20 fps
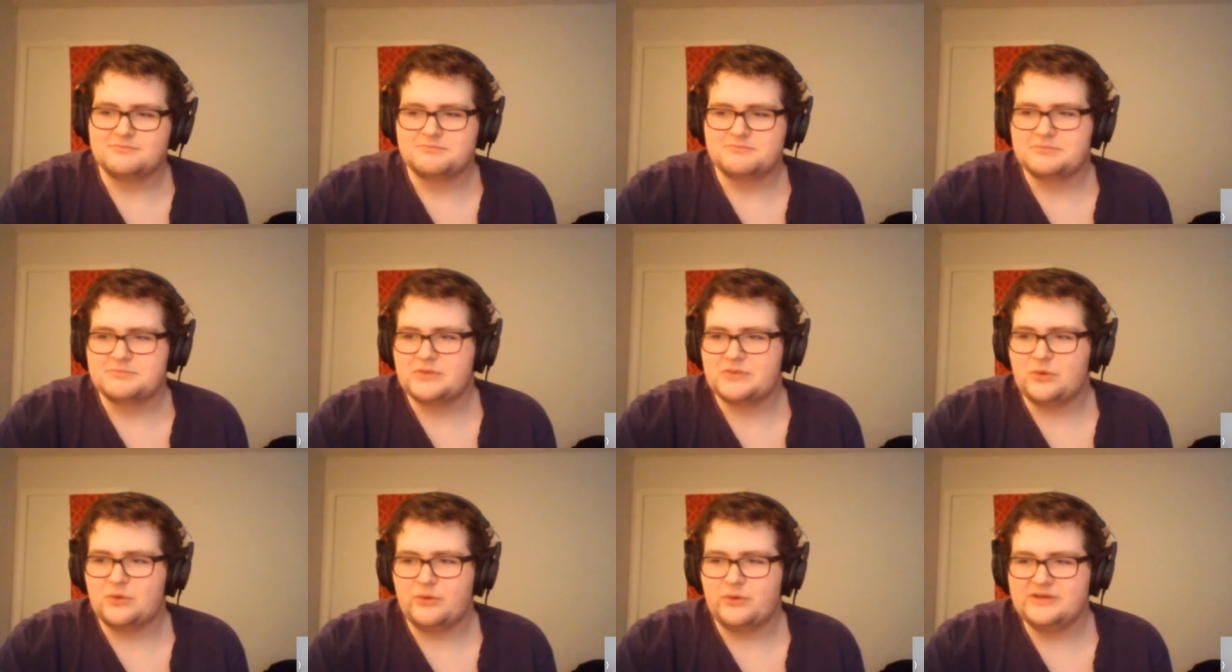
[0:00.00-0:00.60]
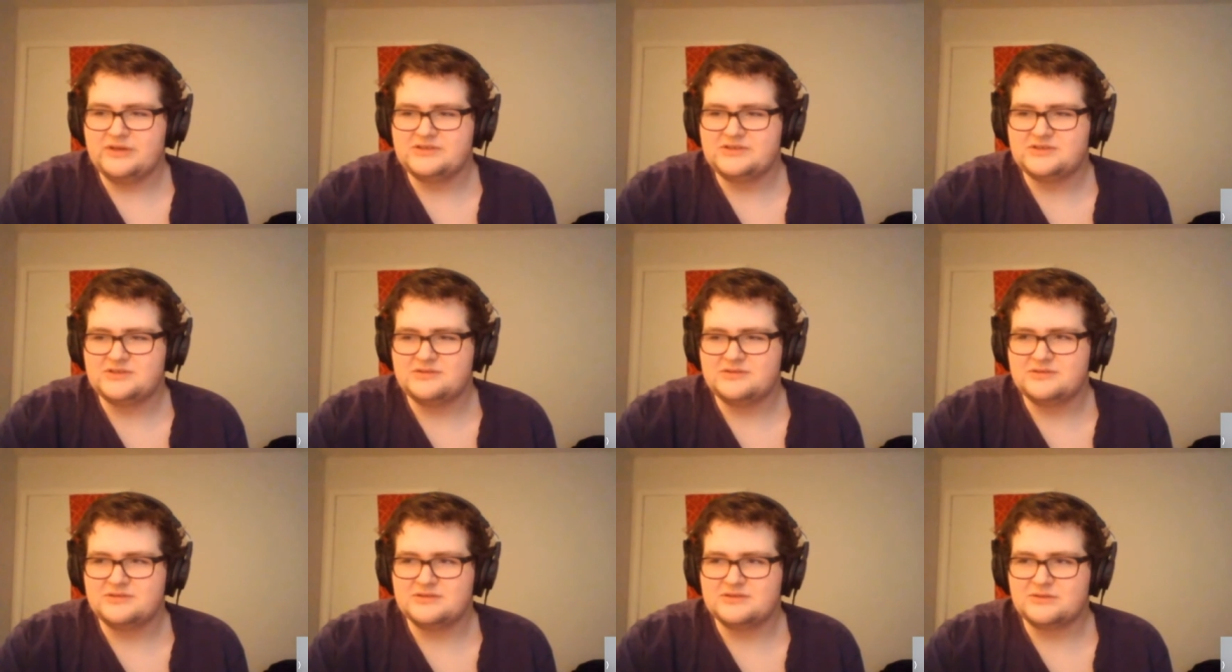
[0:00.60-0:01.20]
quite
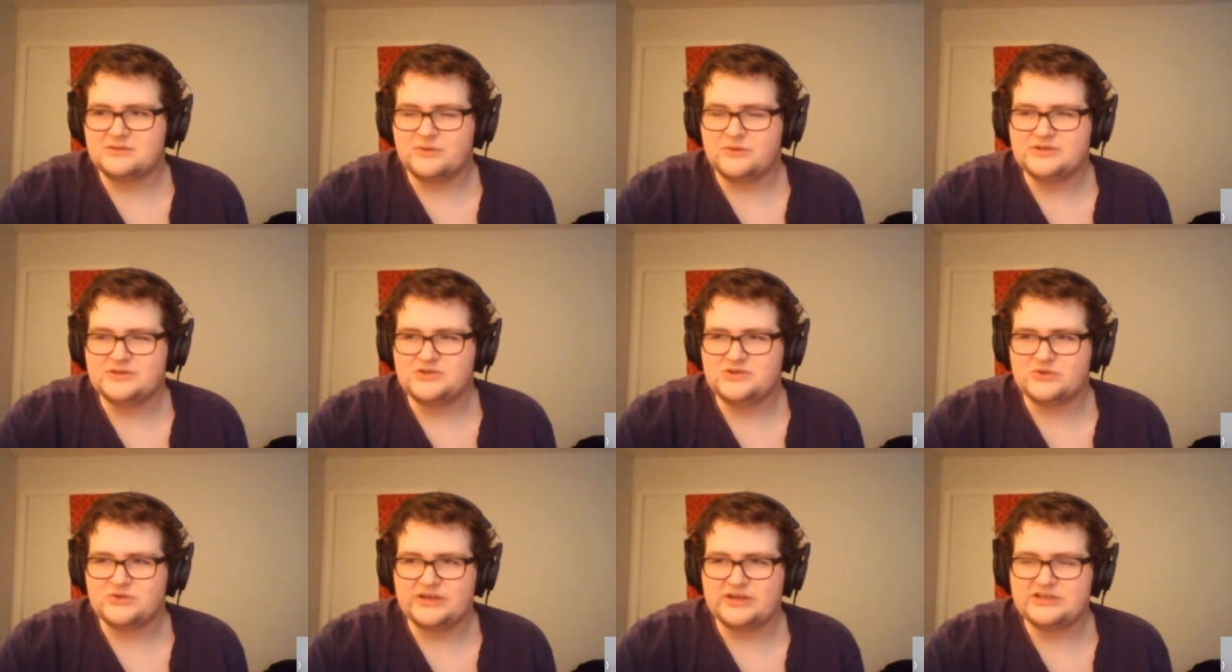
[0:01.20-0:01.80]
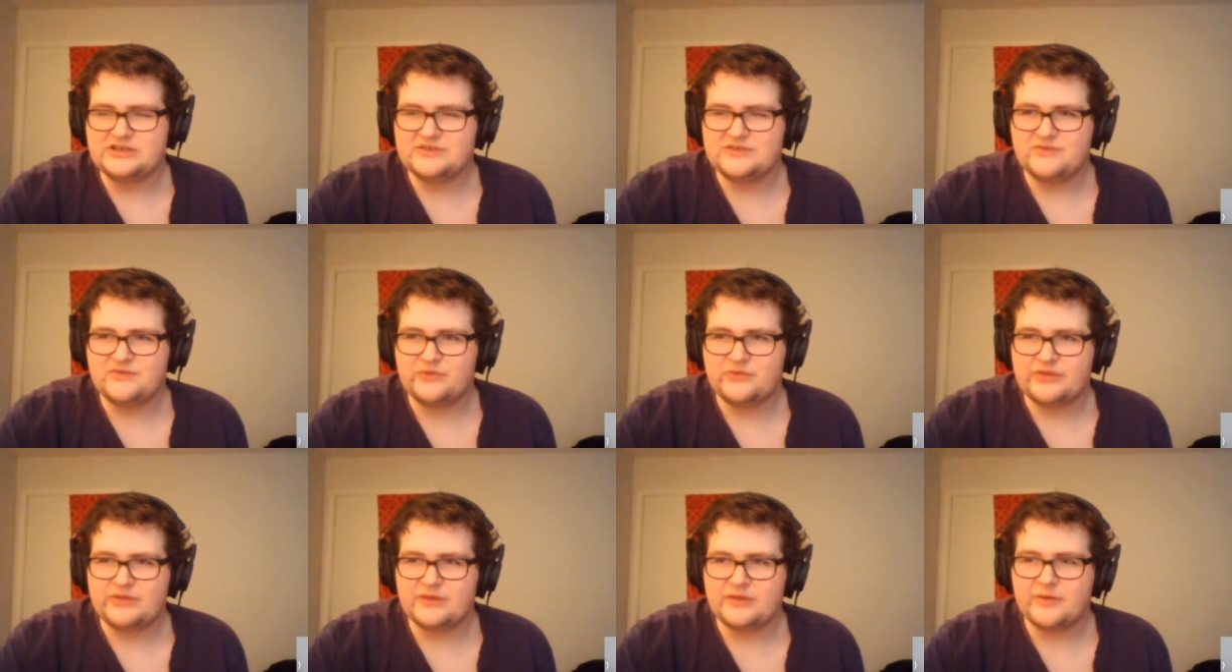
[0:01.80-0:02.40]
quite strange if you
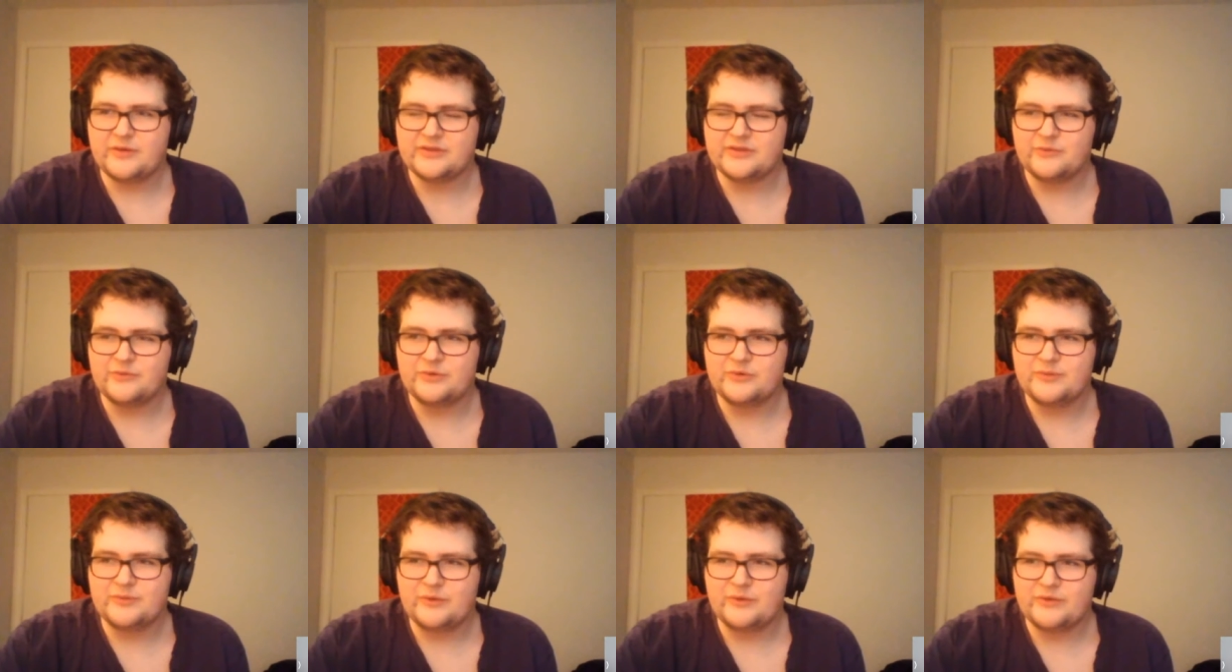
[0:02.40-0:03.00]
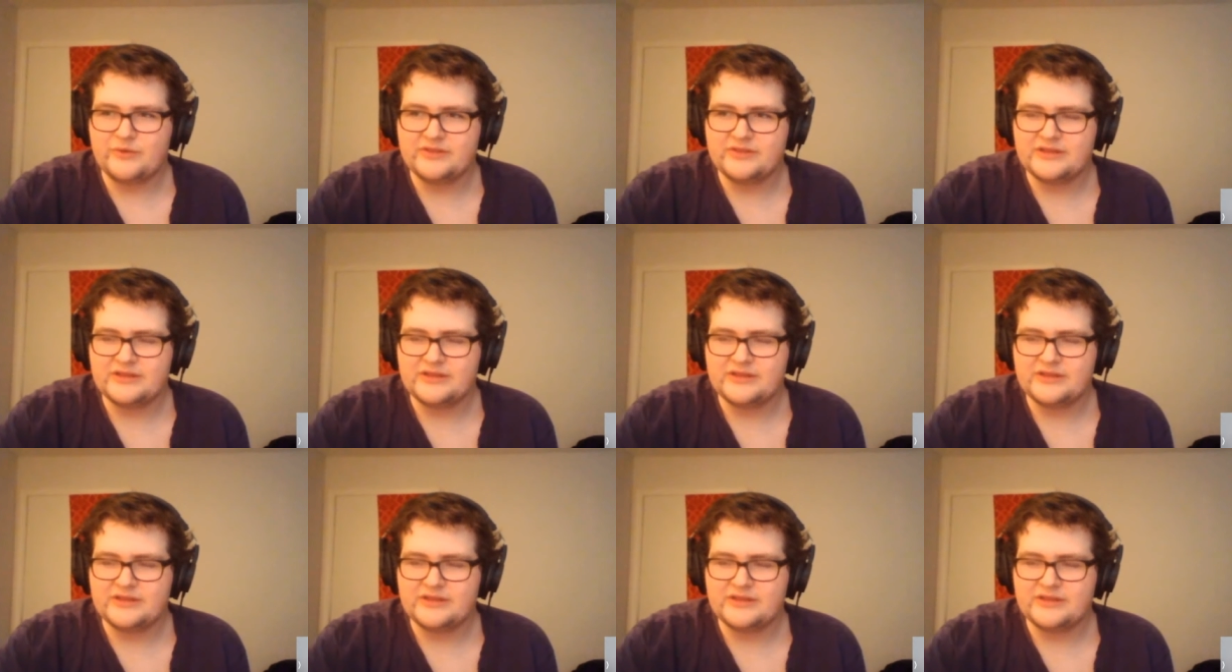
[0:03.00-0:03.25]
think about them one by one.